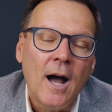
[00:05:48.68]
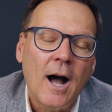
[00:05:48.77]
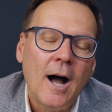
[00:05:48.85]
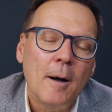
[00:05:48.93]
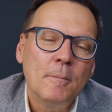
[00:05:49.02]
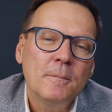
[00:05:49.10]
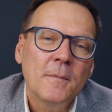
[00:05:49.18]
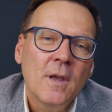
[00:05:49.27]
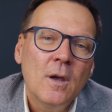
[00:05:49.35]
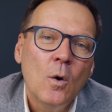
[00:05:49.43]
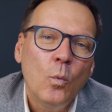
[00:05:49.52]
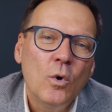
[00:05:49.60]
Um,
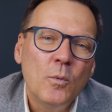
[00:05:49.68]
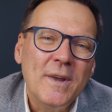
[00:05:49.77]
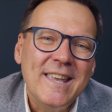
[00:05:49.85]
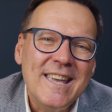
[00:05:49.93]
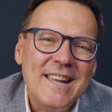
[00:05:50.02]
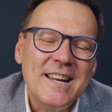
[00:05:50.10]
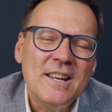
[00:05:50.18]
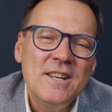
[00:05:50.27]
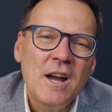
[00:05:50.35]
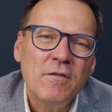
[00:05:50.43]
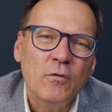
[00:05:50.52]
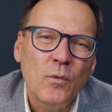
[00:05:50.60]
when we get
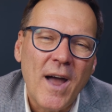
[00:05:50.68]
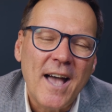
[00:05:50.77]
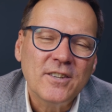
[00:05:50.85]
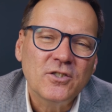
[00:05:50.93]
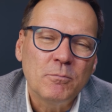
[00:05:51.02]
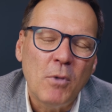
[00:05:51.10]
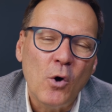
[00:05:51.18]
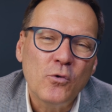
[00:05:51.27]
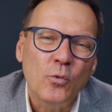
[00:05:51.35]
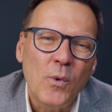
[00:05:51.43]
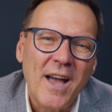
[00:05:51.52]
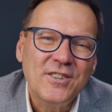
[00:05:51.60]
enough rest,
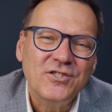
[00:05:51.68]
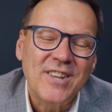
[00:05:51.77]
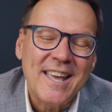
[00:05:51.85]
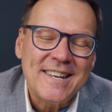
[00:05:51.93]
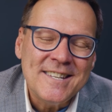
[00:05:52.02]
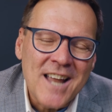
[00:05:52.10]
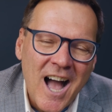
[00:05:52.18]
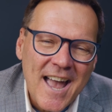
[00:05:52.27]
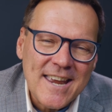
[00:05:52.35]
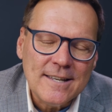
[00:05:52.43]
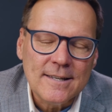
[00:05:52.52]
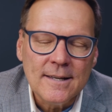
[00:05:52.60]
both rest at
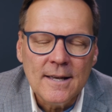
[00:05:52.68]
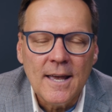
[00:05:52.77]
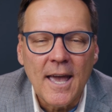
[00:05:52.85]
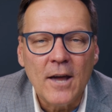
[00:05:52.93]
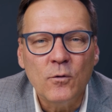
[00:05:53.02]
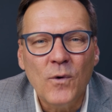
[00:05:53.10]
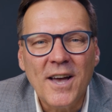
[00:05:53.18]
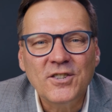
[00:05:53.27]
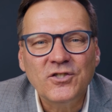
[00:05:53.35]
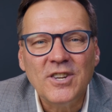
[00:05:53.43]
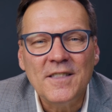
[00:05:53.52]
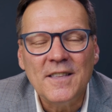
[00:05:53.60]
night and
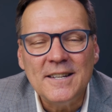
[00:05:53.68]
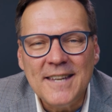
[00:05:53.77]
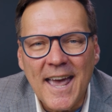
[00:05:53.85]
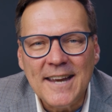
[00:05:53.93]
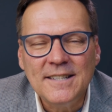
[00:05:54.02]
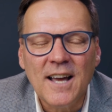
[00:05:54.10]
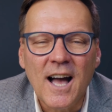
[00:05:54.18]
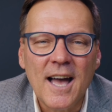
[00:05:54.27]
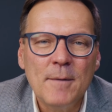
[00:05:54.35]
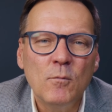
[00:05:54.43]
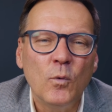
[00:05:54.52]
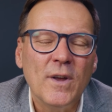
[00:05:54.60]
rest in the
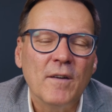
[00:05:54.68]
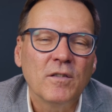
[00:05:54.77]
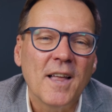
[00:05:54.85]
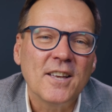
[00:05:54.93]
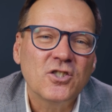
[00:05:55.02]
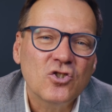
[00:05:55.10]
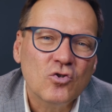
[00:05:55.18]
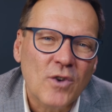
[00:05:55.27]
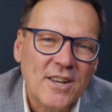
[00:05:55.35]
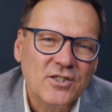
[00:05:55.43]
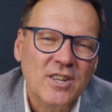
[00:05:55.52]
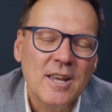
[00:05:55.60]
daytime. We have less
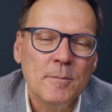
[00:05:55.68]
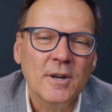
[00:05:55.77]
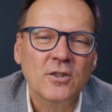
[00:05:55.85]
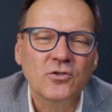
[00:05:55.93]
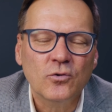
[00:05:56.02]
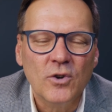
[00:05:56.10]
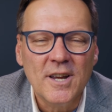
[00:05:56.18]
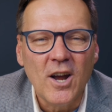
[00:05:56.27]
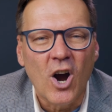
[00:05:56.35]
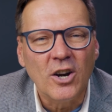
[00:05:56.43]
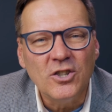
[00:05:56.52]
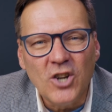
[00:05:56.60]
stress chemistry.
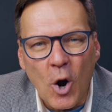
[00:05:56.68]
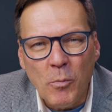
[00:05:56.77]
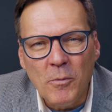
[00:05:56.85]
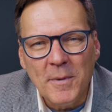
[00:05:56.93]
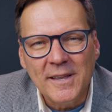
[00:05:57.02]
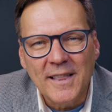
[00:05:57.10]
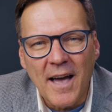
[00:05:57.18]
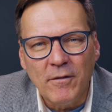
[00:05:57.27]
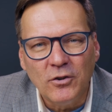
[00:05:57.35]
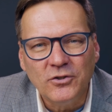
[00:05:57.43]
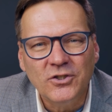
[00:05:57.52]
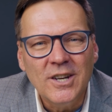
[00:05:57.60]
Our dopamine
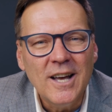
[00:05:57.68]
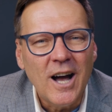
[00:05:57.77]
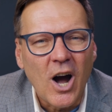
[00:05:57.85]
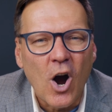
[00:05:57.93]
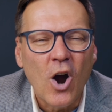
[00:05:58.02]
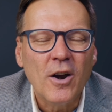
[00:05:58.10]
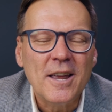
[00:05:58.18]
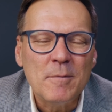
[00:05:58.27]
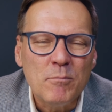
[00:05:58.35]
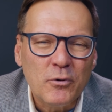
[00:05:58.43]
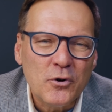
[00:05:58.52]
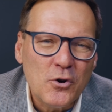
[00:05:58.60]
levels are
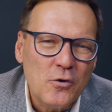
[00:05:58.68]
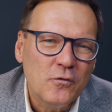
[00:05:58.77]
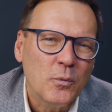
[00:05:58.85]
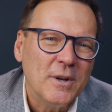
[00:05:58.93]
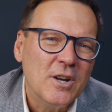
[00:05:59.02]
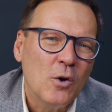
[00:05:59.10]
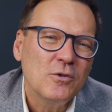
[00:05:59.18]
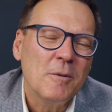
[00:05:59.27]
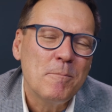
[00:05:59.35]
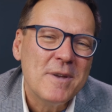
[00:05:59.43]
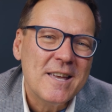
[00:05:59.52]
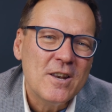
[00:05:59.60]
improved. We don't
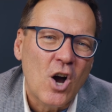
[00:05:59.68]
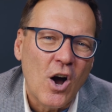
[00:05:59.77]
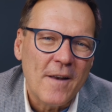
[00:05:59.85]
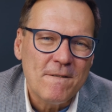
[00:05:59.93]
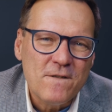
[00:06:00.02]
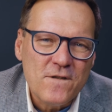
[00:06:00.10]
depend on